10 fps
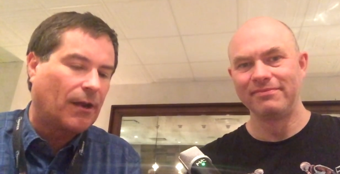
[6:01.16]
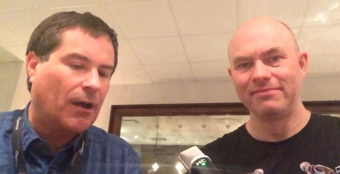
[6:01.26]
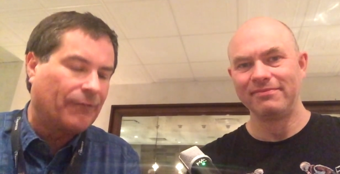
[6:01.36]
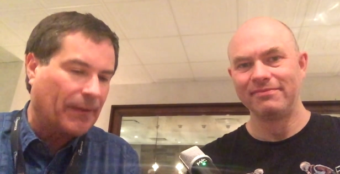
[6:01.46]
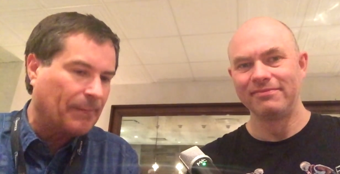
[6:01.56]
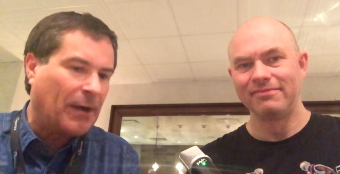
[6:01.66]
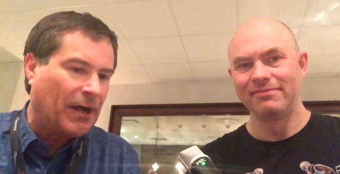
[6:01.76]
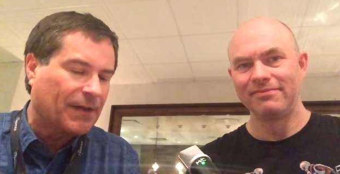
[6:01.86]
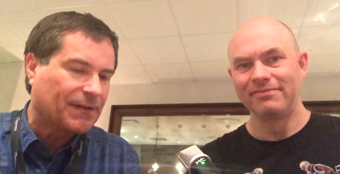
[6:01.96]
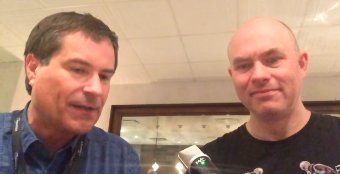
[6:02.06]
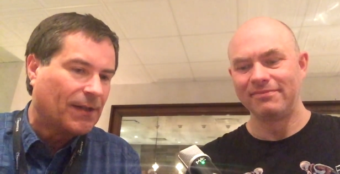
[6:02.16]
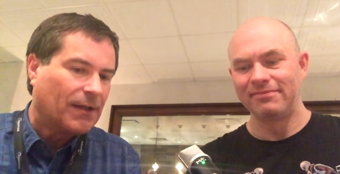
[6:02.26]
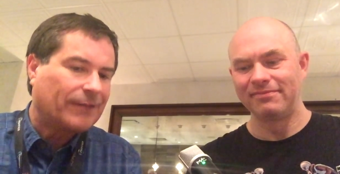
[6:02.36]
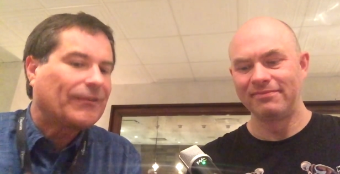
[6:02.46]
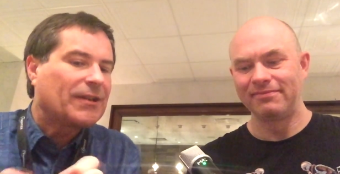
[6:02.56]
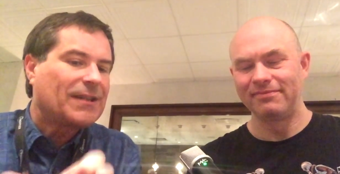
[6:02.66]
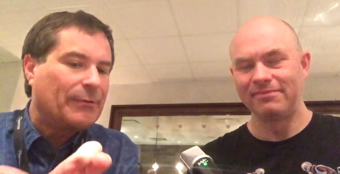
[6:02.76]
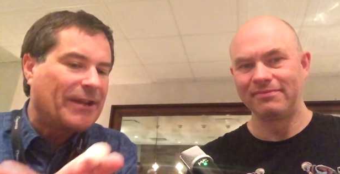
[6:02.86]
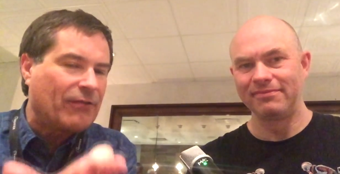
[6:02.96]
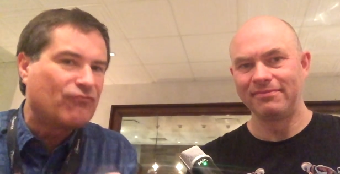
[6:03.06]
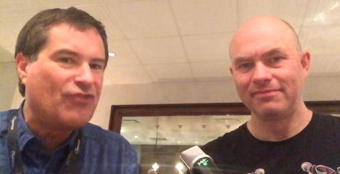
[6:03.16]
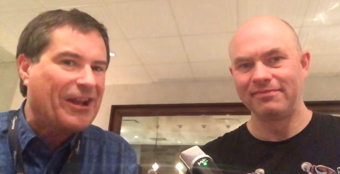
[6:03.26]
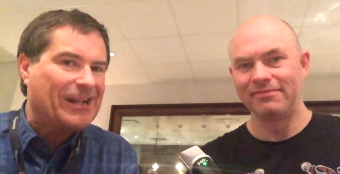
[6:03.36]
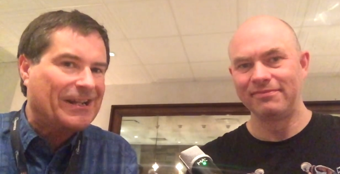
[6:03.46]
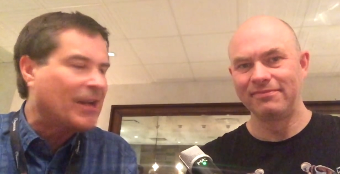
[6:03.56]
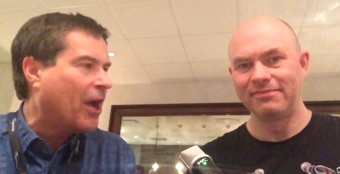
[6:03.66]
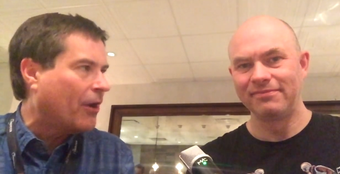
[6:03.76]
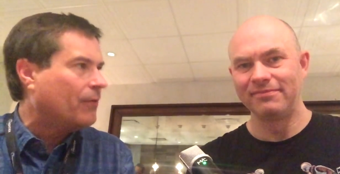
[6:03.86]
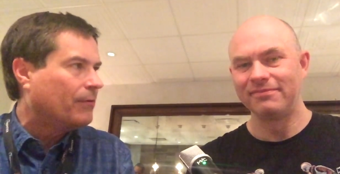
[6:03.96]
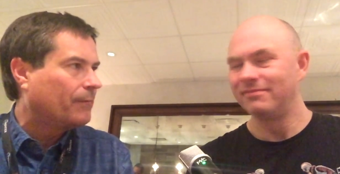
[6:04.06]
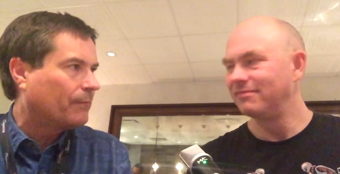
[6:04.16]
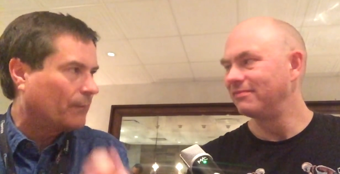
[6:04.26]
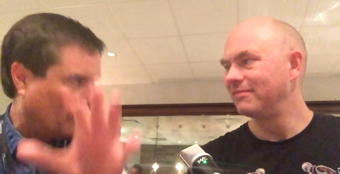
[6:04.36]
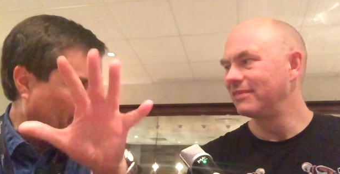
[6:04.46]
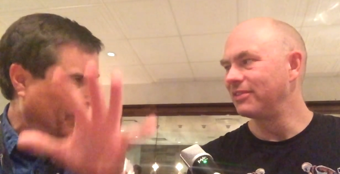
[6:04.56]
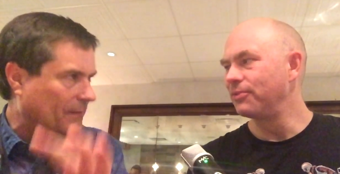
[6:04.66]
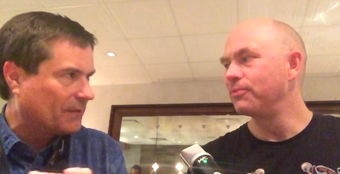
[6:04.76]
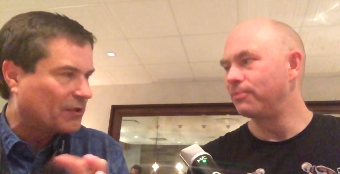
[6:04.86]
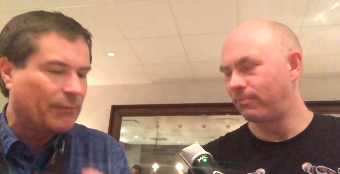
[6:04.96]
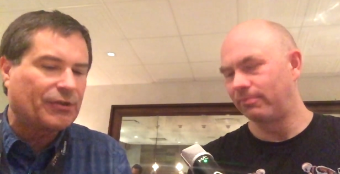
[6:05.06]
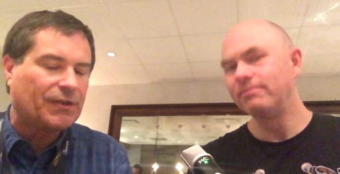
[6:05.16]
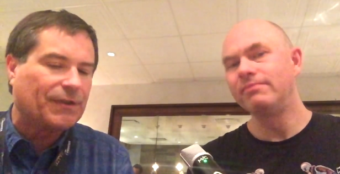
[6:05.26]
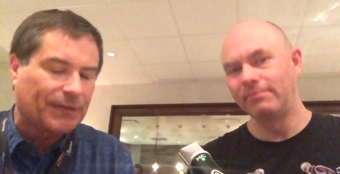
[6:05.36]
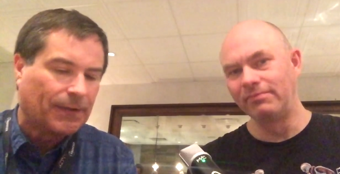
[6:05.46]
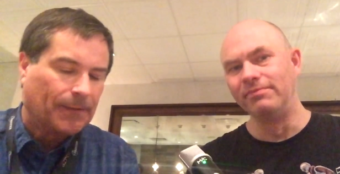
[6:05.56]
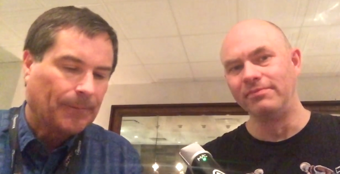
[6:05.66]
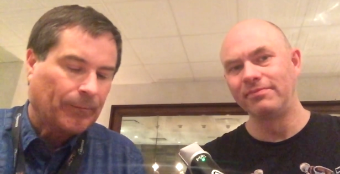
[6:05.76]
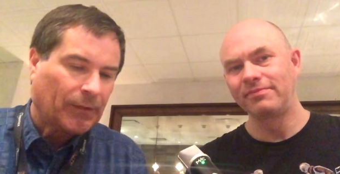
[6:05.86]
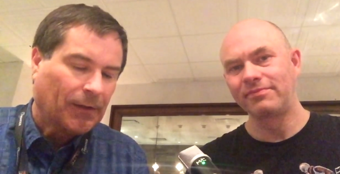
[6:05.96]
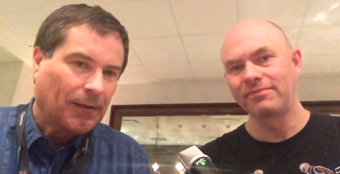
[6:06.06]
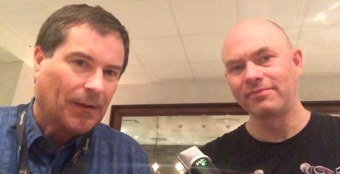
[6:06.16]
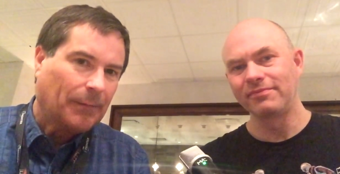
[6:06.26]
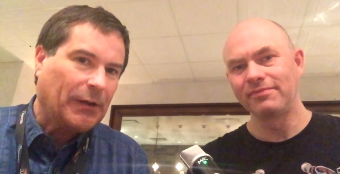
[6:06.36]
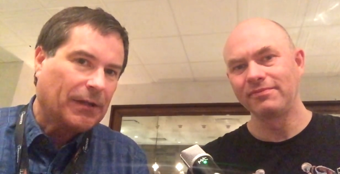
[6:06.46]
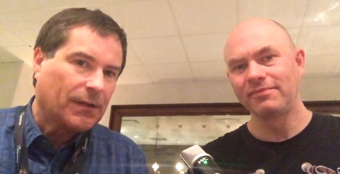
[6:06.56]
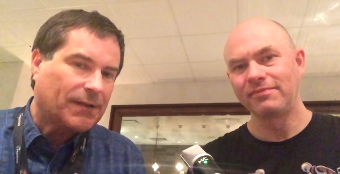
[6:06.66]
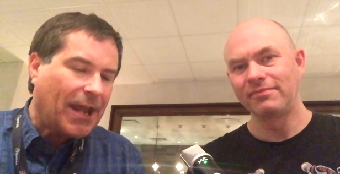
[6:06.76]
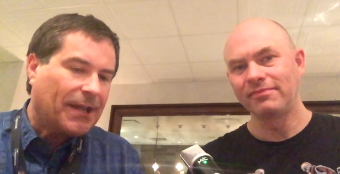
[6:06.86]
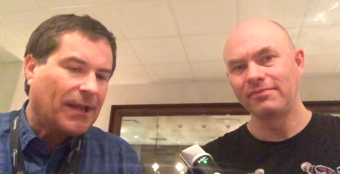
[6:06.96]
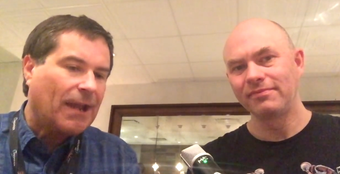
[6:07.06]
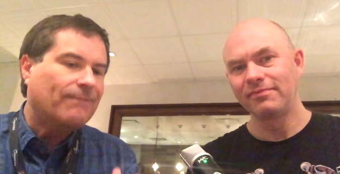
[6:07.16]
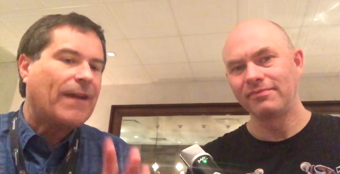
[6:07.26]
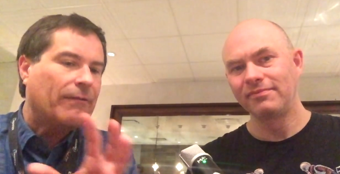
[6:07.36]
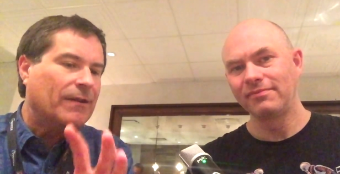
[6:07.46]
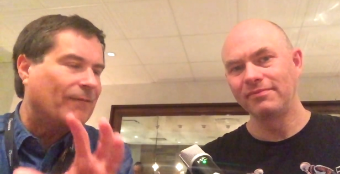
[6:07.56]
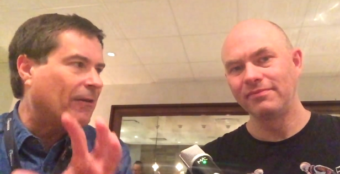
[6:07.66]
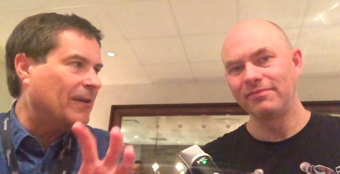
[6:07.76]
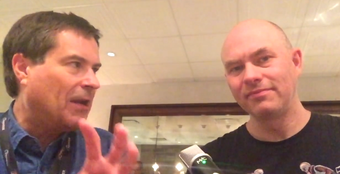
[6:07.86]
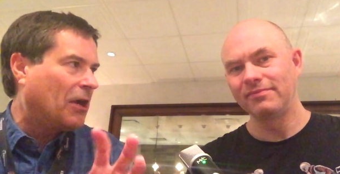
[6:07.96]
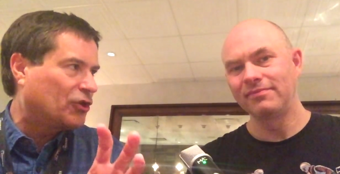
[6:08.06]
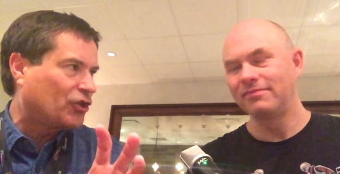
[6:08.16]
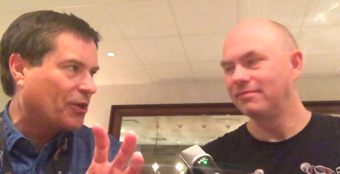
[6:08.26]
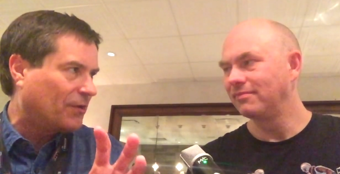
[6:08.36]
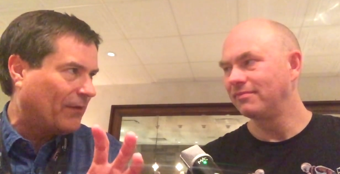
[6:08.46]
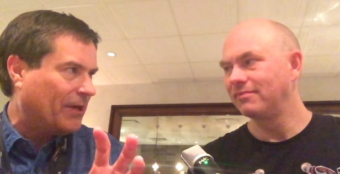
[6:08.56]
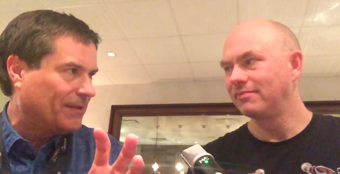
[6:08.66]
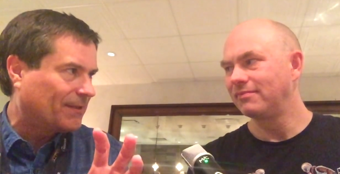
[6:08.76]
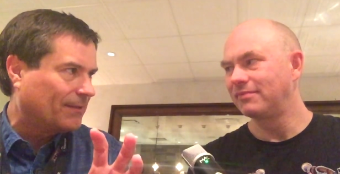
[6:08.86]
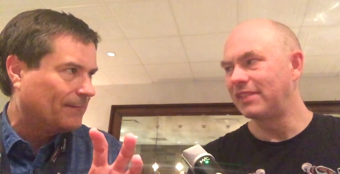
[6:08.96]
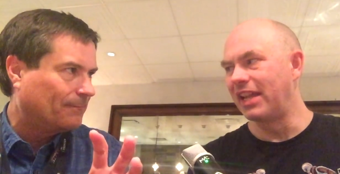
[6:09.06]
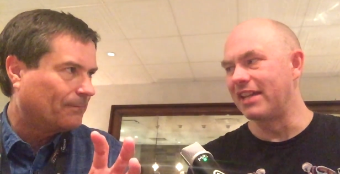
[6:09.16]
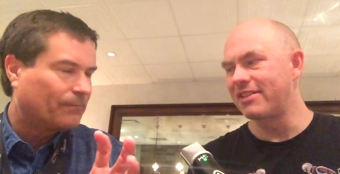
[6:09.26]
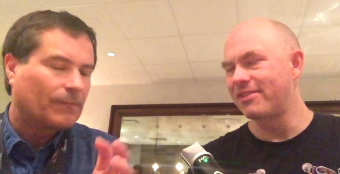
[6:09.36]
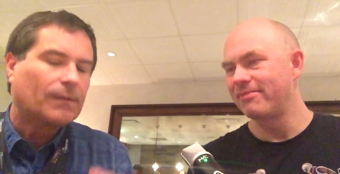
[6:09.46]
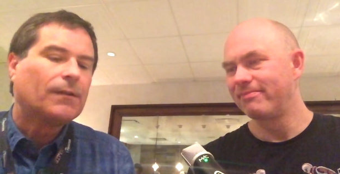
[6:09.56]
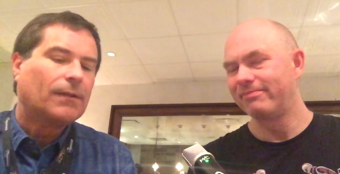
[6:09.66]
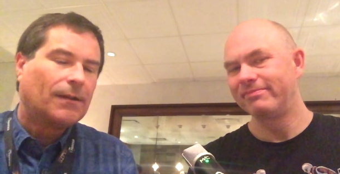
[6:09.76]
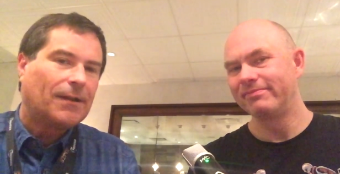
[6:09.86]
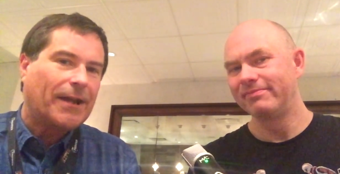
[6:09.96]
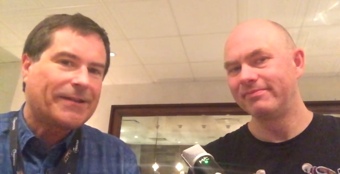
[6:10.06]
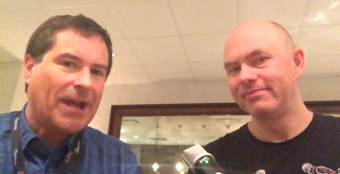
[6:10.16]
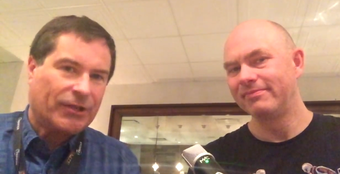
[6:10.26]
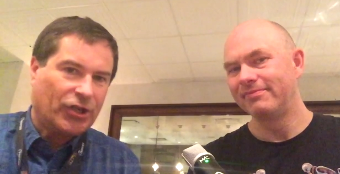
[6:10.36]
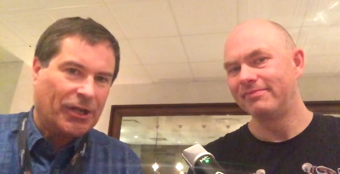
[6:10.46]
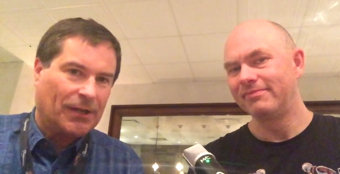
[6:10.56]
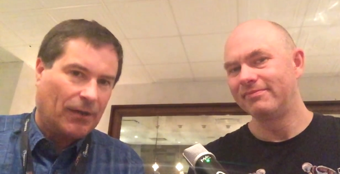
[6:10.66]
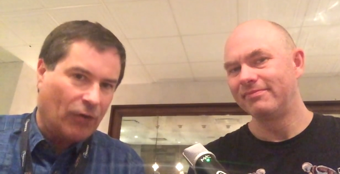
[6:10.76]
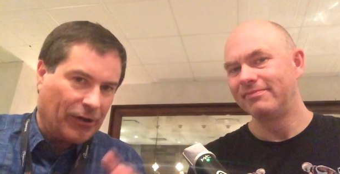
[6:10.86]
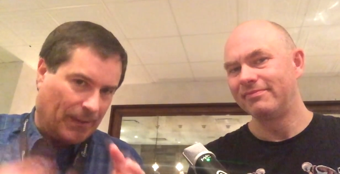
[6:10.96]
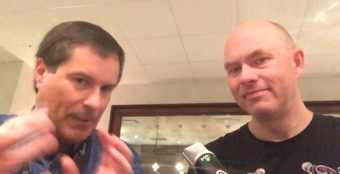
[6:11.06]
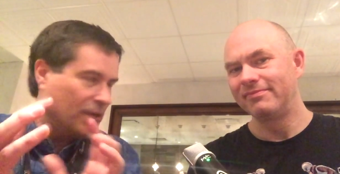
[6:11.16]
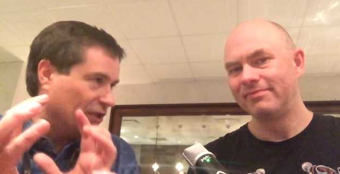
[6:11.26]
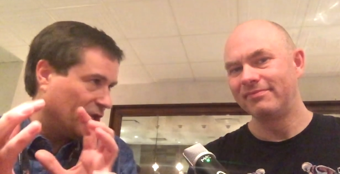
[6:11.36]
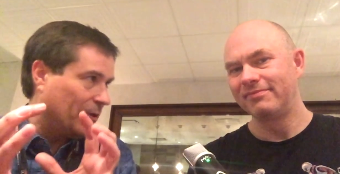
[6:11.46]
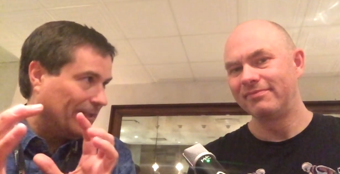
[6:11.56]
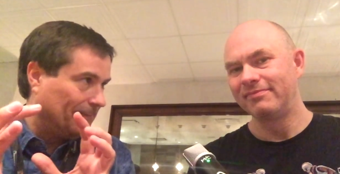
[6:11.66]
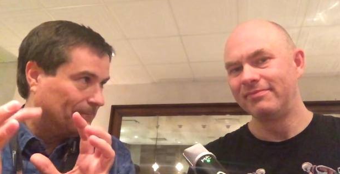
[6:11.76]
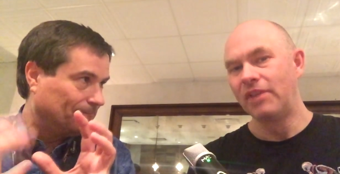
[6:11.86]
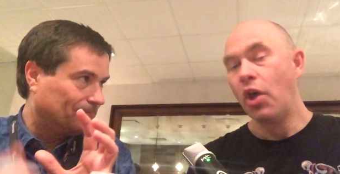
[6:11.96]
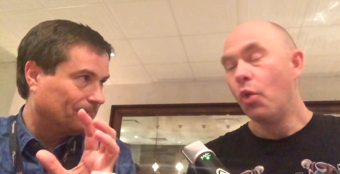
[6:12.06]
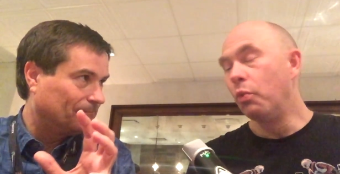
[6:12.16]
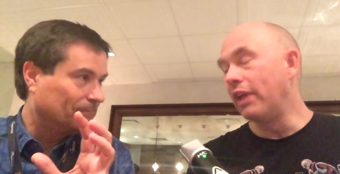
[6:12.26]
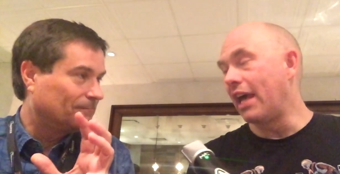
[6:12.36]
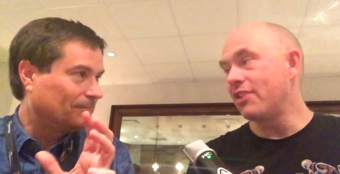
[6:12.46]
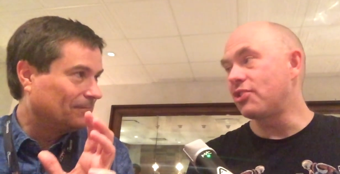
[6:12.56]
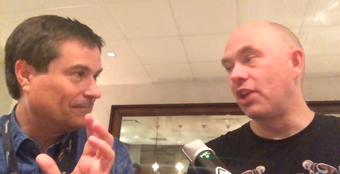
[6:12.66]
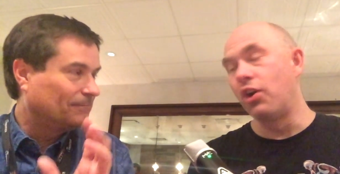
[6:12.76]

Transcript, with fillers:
Speaker 1: of Mars. Firstly, we don't really know what the distribution is but taking a very, very large chunk of ice, Yes. attaching a rocket motor to it,
Speaker 2: Well, actually,